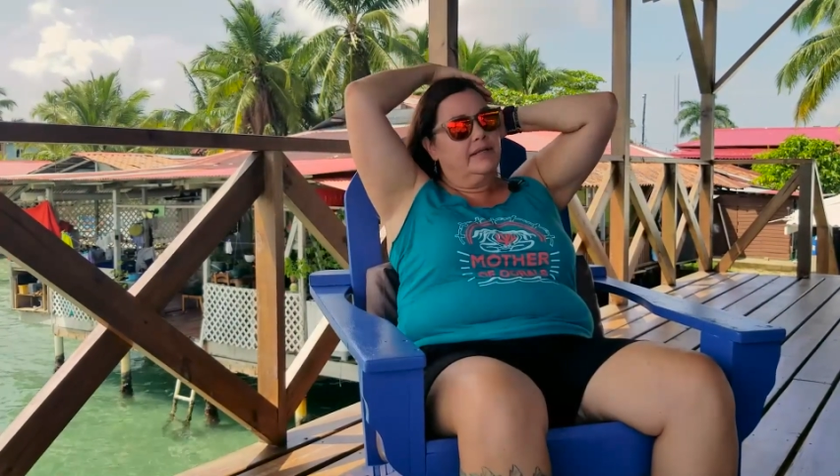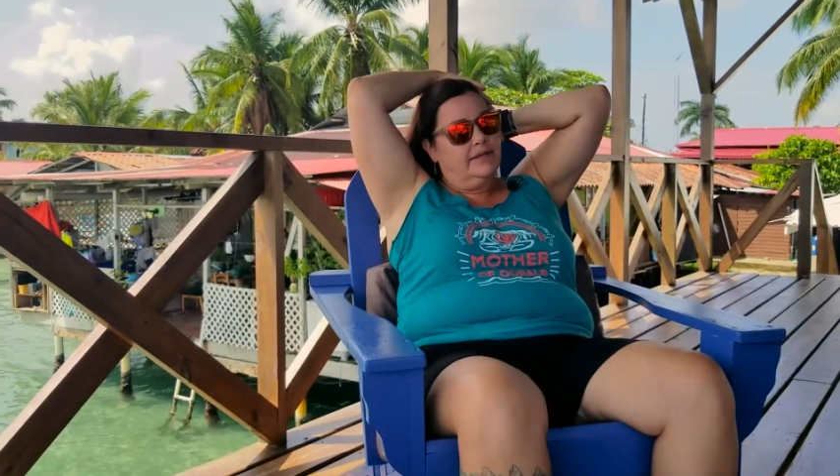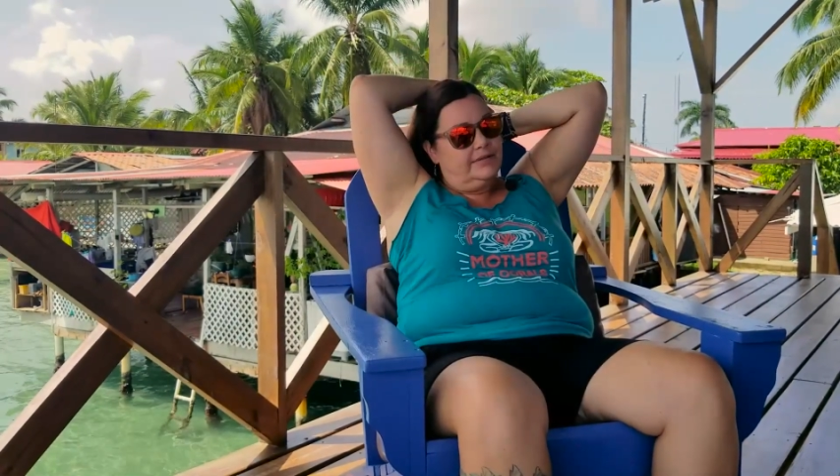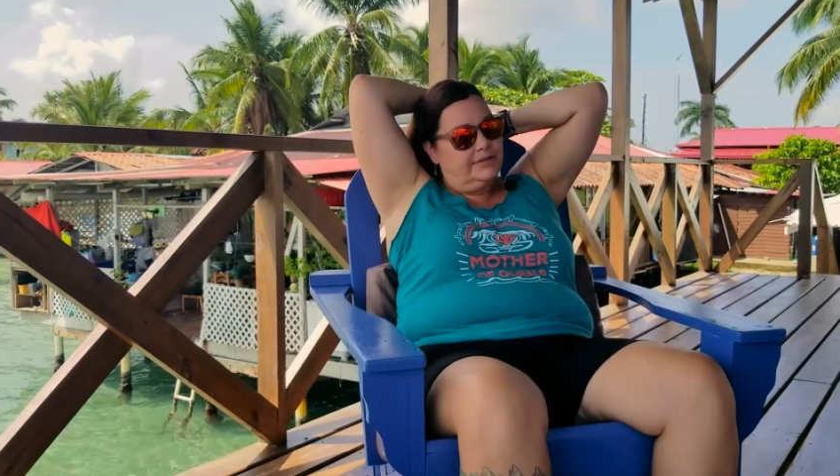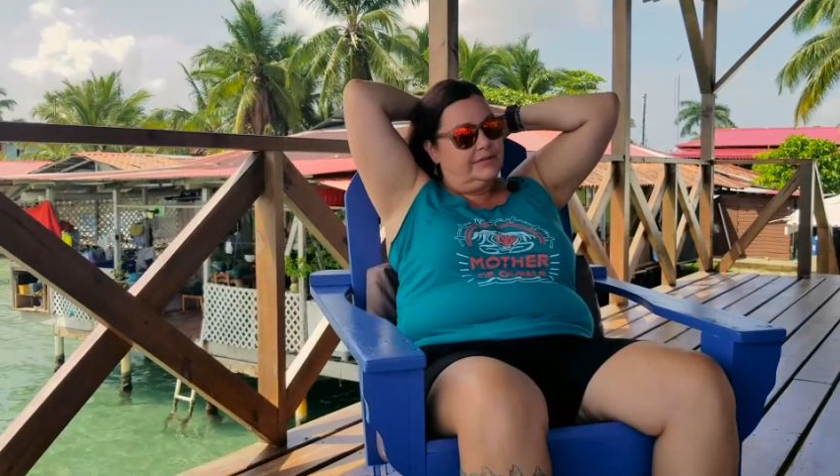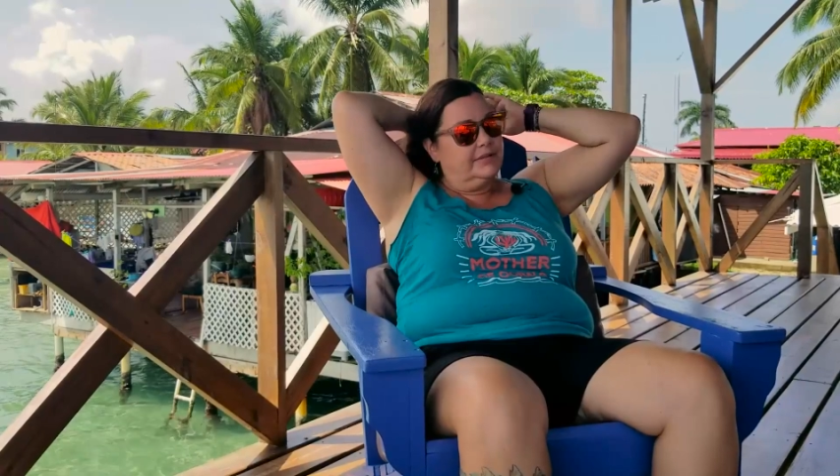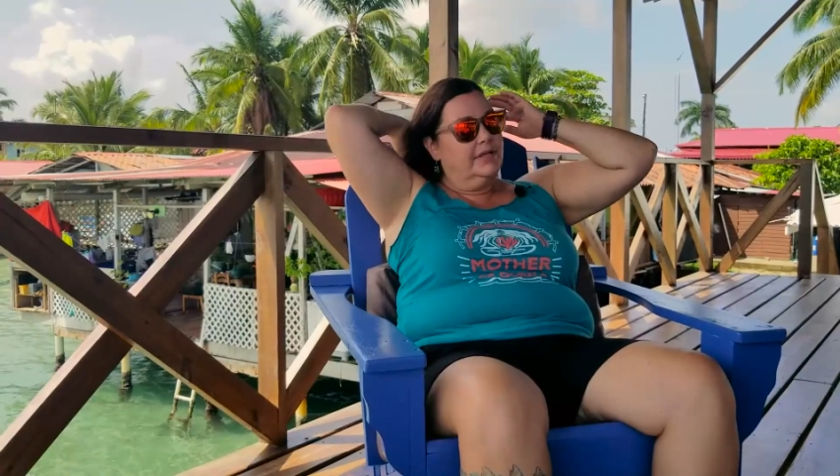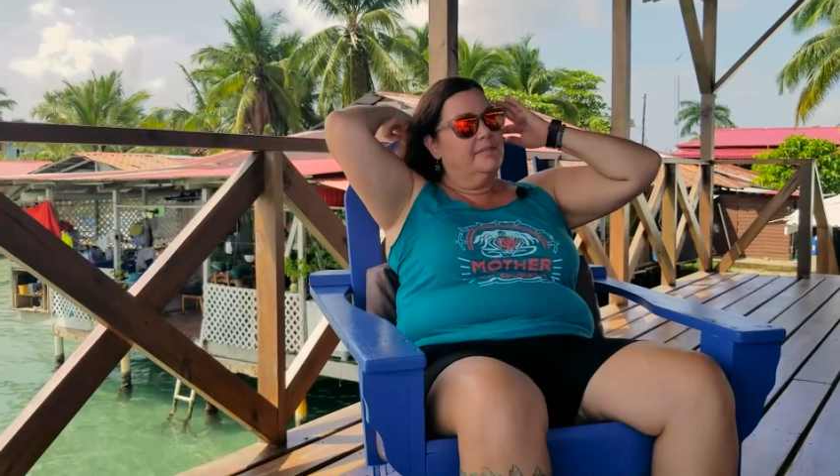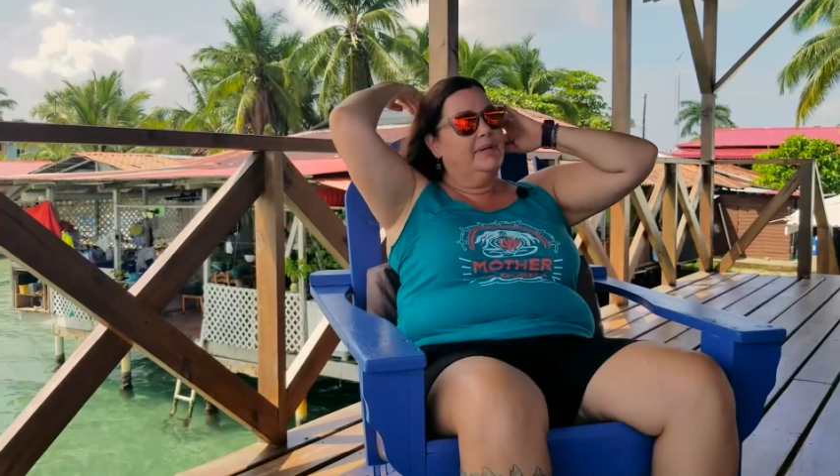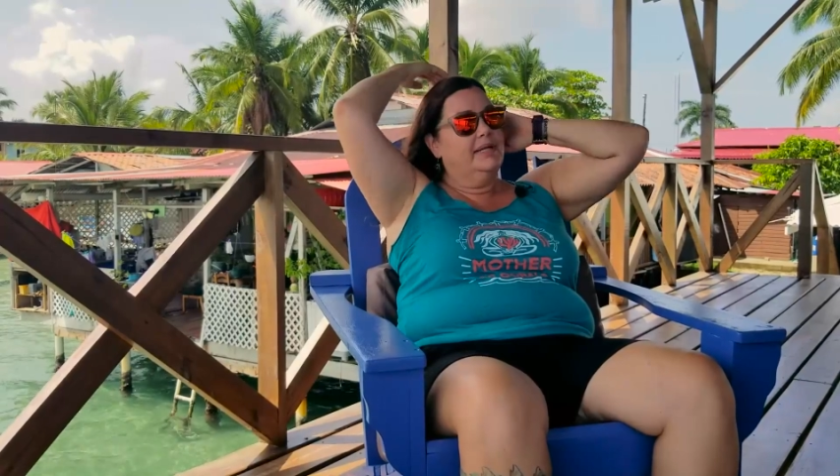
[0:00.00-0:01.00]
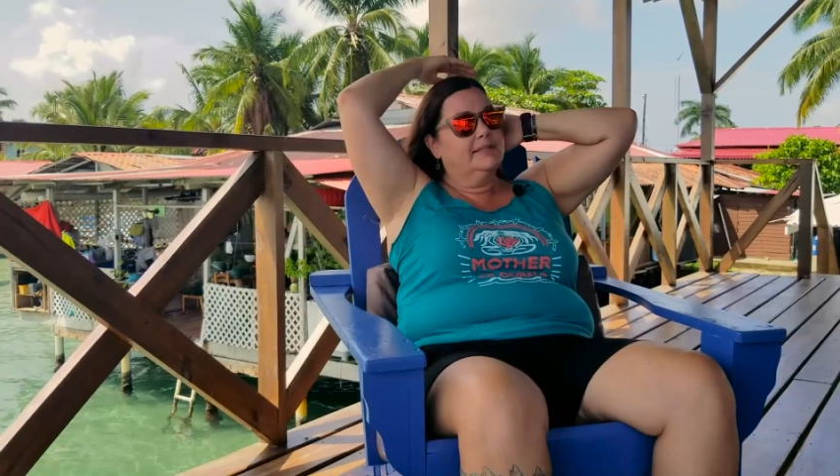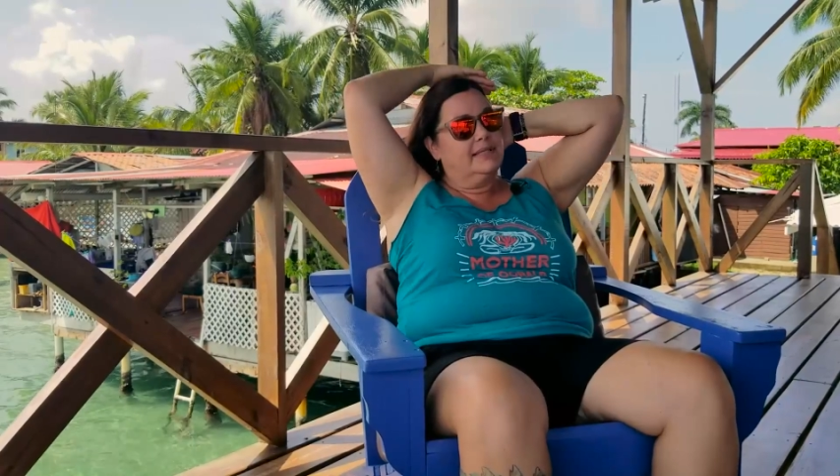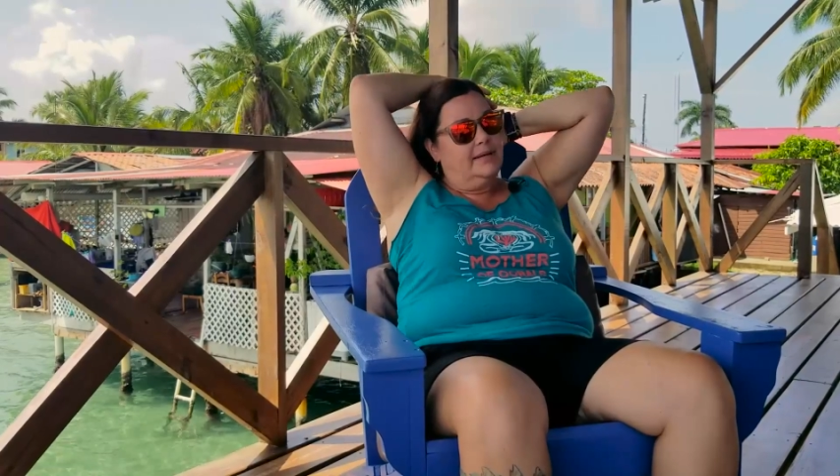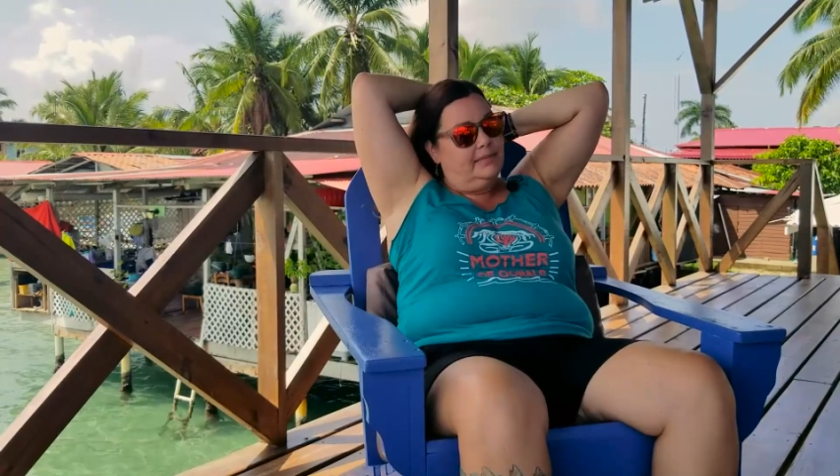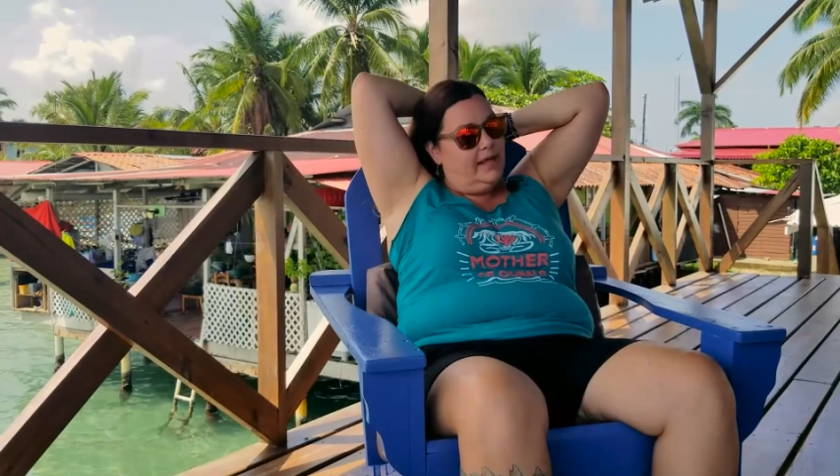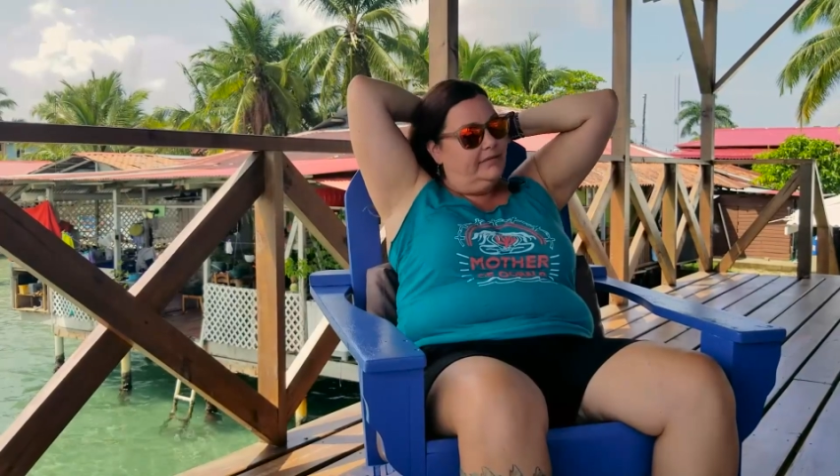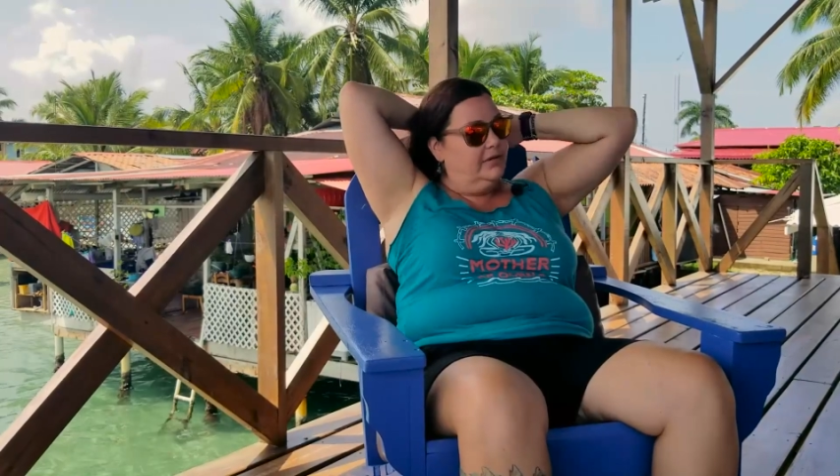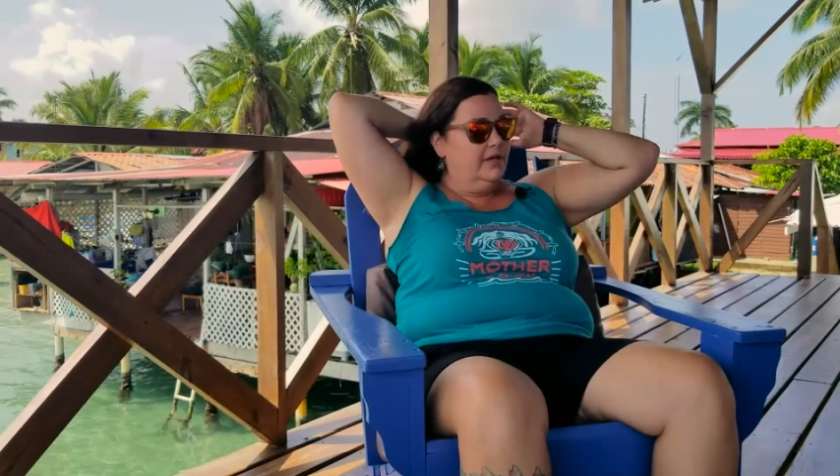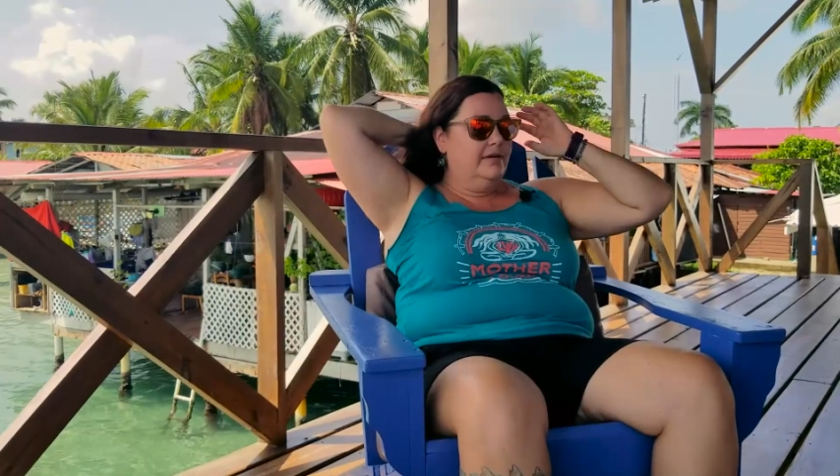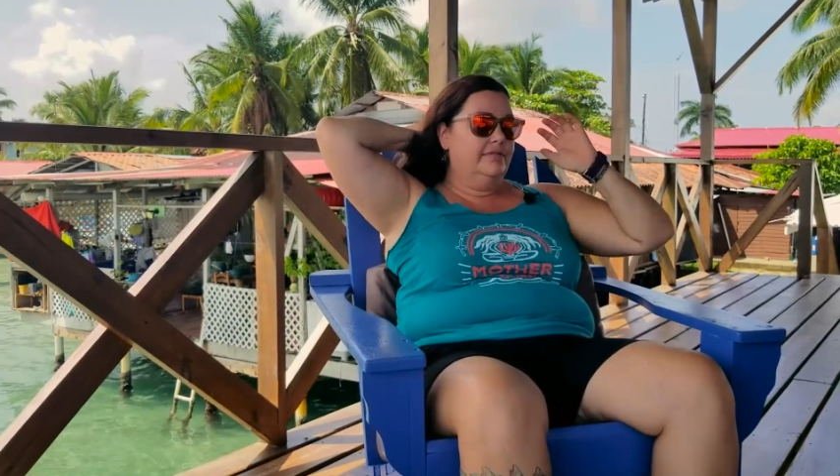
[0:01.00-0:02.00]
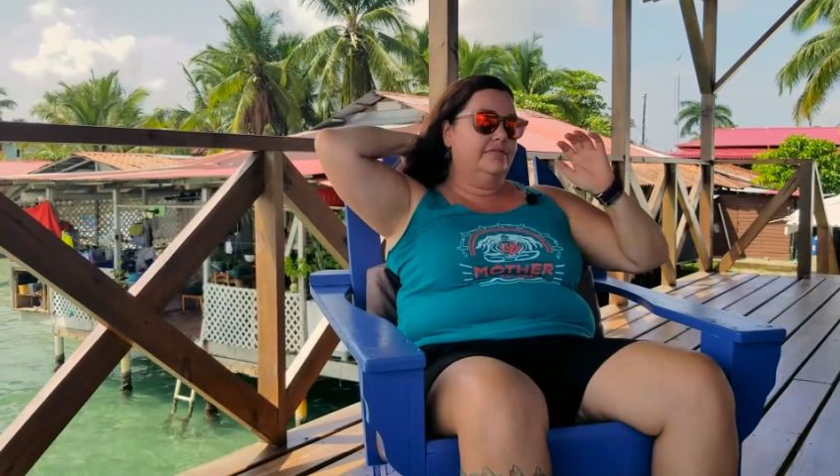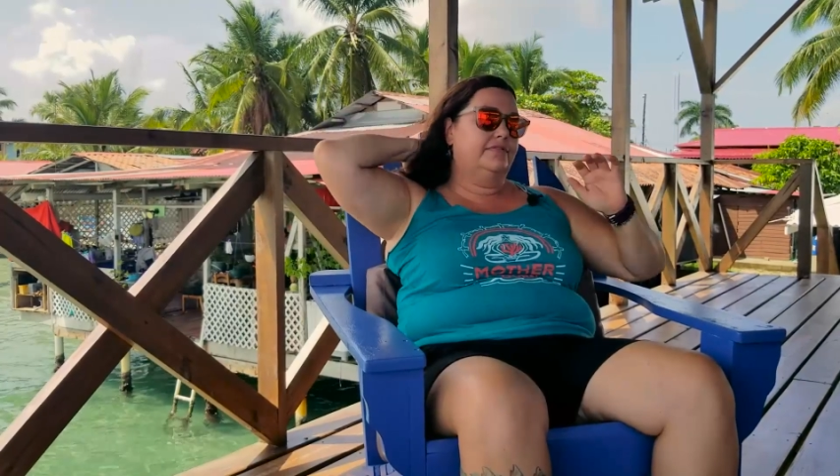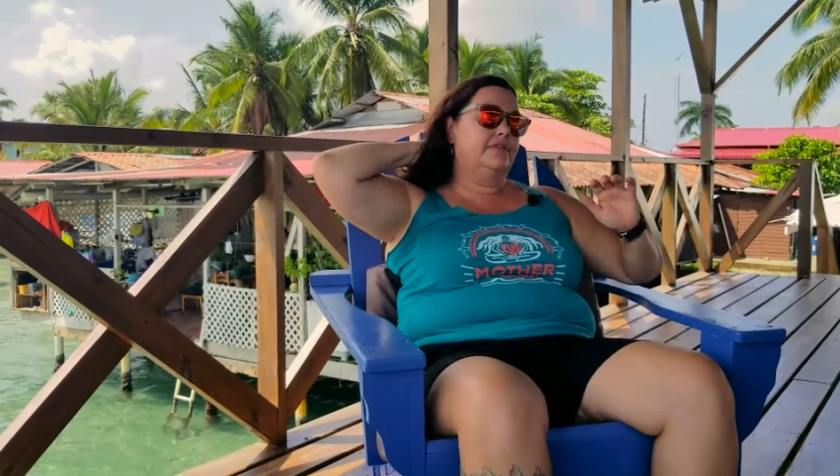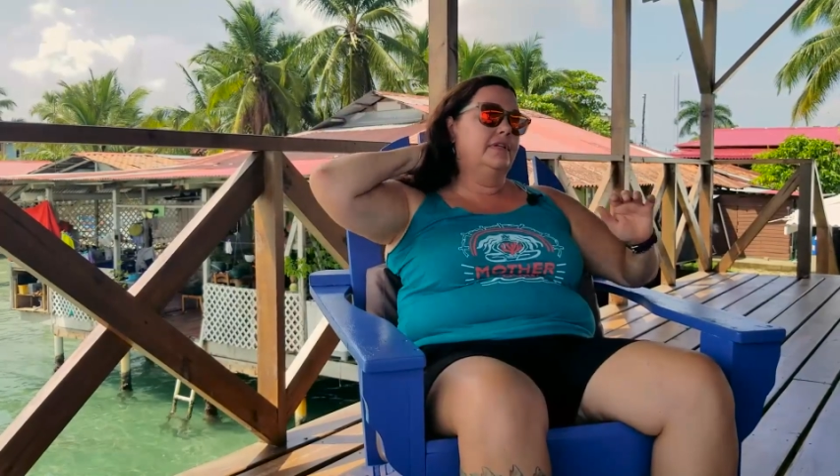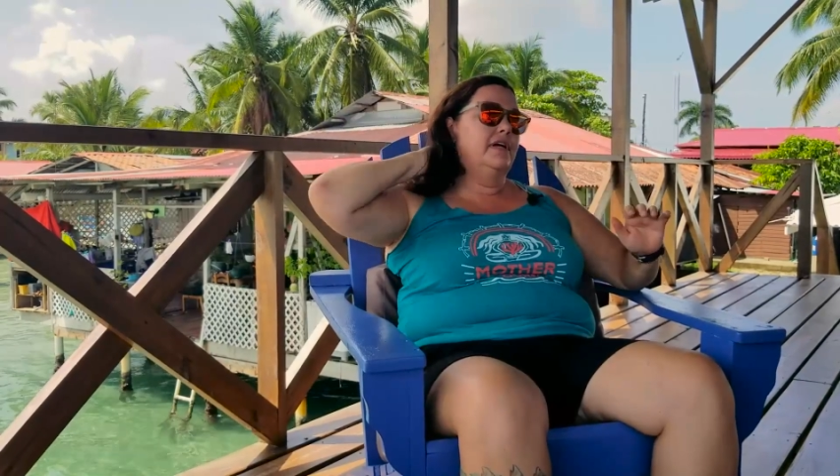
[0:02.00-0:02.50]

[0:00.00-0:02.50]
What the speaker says: There's going to be some level of